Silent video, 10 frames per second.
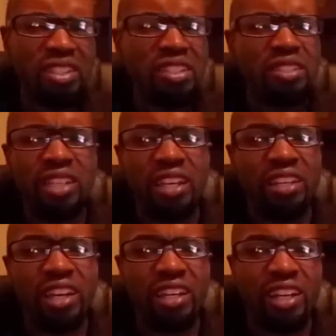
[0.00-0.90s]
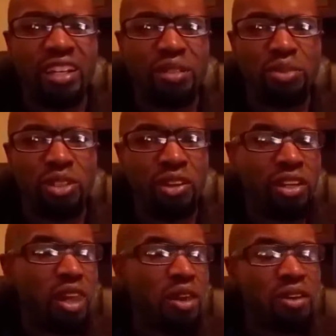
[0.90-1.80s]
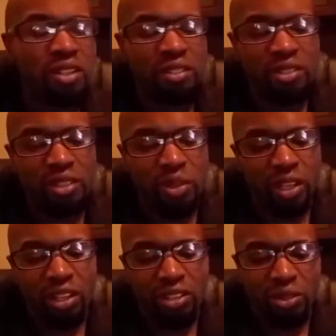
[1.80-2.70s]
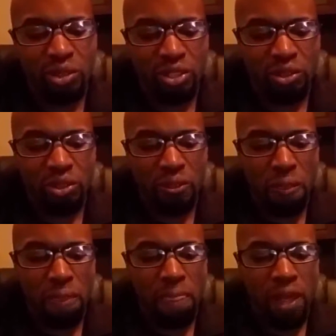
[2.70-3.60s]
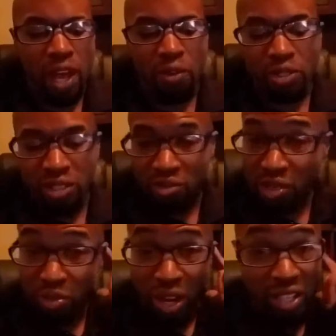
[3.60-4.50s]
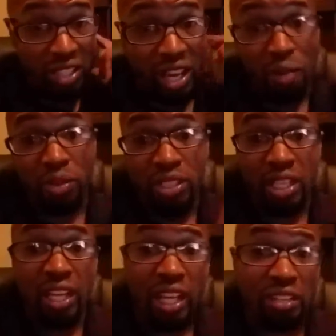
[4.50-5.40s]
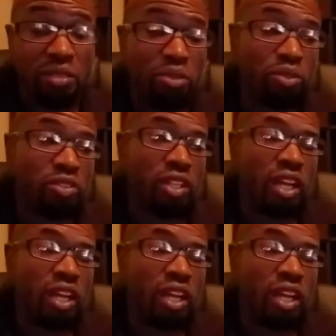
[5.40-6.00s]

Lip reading: It's late at night, guys. I'm sorry. But anyway, long story short, I was surprised on how much I liked the movie.